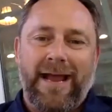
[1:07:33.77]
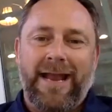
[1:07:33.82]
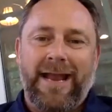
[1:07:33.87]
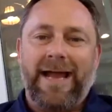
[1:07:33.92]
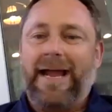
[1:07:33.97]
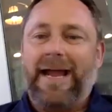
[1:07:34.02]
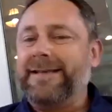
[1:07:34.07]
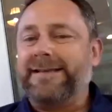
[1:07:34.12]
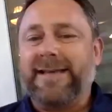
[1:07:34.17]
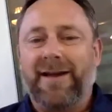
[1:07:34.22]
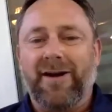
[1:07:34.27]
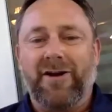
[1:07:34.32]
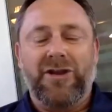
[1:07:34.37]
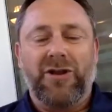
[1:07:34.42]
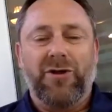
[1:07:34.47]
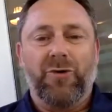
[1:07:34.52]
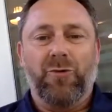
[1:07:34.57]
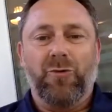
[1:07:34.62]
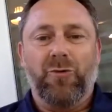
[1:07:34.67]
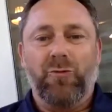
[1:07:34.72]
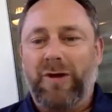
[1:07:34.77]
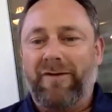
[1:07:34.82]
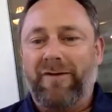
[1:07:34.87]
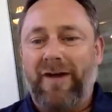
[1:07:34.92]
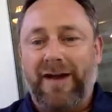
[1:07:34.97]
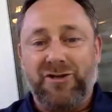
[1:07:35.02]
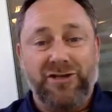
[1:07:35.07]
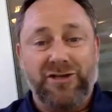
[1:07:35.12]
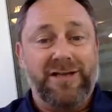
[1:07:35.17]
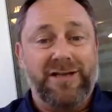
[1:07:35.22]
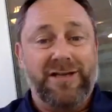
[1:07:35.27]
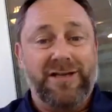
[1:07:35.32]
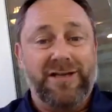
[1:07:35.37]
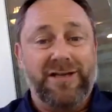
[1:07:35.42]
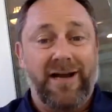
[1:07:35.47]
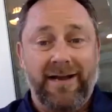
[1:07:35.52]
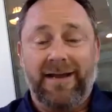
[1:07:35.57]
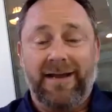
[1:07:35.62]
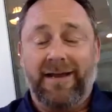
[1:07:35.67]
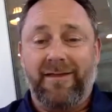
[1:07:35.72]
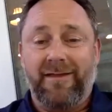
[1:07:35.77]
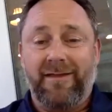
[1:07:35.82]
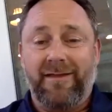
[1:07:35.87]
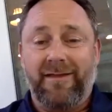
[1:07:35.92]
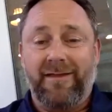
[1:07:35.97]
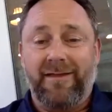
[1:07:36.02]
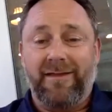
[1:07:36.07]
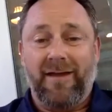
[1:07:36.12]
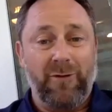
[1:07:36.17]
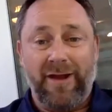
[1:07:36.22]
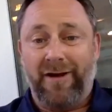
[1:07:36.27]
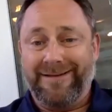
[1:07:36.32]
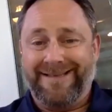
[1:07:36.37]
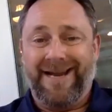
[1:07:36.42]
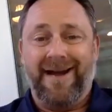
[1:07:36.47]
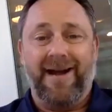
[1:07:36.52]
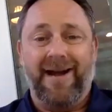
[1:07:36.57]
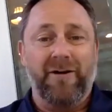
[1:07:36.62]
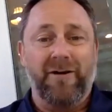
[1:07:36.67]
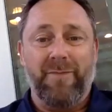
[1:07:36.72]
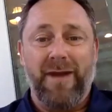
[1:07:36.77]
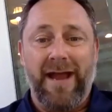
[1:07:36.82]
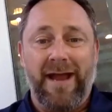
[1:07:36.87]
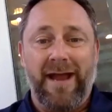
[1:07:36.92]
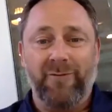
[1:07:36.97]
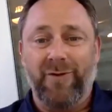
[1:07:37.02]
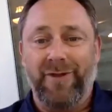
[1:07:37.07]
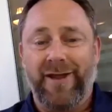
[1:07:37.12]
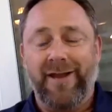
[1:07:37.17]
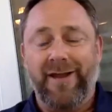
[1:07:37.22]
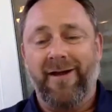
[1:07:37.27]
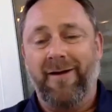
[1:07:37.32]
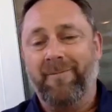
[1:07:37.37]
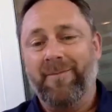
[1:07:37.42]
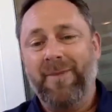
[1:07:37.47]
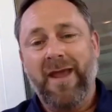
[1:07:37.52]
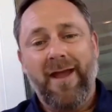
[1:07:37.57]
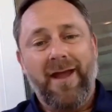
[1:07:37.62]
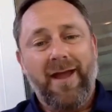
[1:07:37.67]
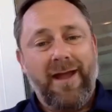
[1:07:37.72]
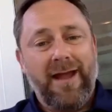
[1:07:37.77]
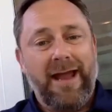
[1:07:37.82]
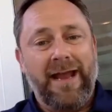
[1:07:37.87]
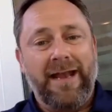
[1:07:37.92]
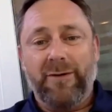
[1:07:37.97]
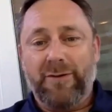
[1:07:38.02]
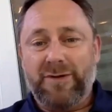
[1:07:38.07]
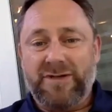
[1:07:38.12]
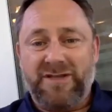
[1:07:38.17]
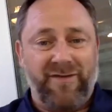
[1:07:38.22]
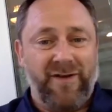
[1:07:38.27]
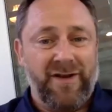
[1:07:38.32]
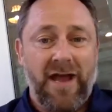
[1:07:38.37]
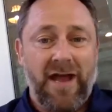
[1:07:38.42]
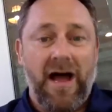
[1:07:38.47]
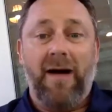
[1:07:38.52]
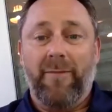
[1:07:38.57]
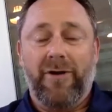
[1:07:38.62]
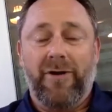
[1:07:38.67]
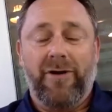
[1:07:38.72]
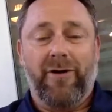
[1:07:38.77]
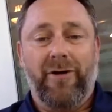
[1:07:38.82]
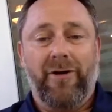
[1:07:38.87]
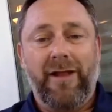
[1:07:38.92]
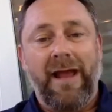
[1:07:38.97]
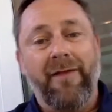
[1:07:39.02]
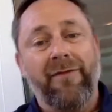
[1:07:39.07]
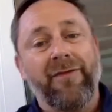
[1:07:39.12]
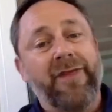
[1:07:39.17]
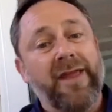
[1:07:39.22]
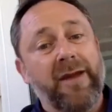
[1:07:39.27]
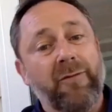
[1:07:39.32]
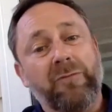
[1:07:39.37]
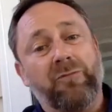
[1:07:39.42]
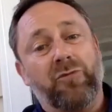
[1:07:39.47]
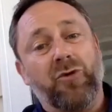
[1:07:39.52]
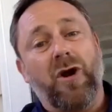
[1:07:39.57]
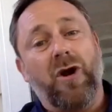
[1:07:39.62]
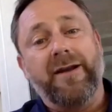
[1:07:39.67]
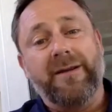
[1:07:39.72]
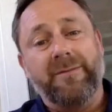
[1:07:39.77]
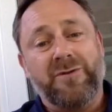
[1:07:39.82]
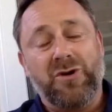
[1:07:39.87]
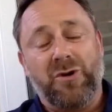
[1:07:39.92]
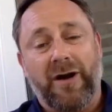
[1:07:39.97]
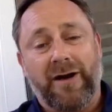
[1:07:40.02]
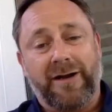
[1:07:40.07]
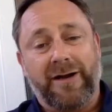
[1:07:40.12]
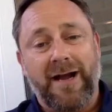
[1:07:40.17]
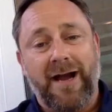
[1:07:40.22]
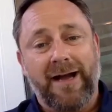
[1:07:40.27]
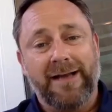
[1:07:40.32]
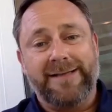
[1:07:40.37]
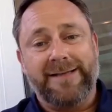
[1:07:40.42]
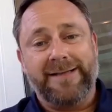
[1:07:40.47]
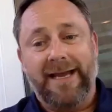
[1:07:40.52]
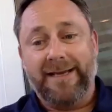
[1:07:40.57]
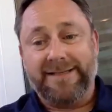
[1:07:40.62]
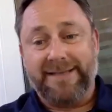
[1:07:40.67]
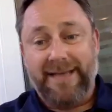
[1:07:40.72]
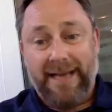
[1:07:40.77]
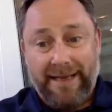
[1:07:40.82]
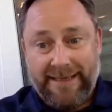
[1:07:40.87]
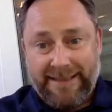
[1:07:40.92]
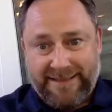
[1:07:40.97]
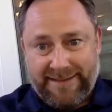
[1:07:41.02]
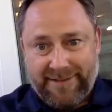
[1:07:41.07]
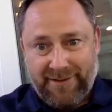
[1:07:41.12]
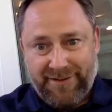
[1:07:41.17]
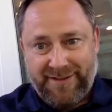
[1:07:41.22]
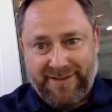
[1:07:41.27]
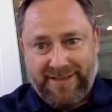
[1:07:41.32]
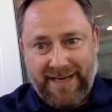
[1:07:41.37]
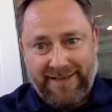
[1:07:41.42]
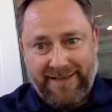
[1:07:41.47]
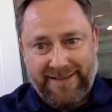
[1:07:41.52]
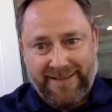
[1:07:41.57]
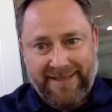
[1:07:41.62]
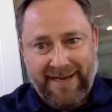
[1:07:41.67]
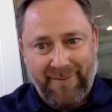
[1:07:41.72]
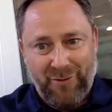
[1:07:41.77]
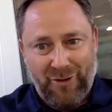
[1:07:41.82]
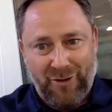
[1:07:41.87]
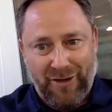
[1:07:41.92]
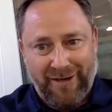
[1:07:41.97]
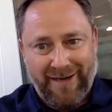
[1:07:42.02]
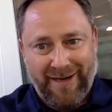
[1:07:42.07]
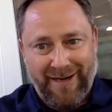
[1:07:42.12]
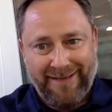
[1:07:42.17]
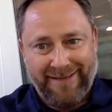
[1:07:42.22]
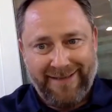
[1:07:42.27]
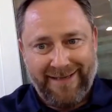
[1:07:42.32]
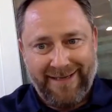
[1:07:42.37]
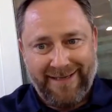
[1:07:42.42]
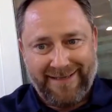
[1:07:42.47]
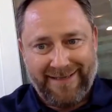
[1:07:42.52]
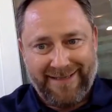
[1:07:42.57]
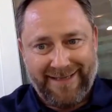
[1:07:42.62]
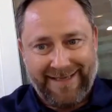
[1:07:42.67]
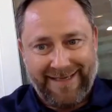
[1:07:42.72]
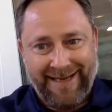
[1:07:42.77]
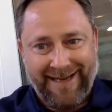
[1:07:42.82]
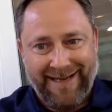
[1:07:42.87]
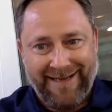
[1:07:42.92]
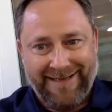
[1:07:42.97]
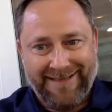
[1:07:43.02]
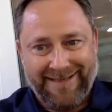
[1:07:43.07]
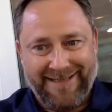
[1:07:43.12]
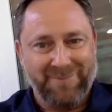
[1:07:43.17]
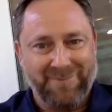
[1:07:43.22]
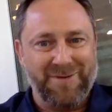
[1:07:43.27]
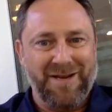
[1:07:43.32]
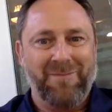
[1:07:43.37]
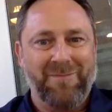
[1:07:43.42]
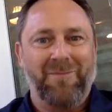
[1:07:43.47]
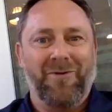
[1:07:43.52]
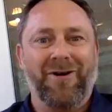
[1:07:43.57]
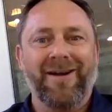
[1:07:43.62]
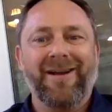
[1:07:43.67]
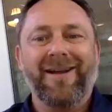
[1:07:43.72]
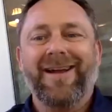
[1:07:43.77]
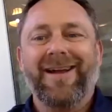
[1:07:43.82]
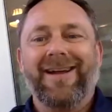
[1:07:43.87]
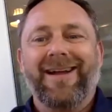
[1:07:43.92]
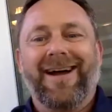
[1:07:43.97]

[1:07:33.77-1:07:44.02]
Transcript: And I got to tell you, we've actually done a, a thing with our entire band with him and it was phenomenal. And then we brought him to our contest, and he's still set to come to our contest again in September.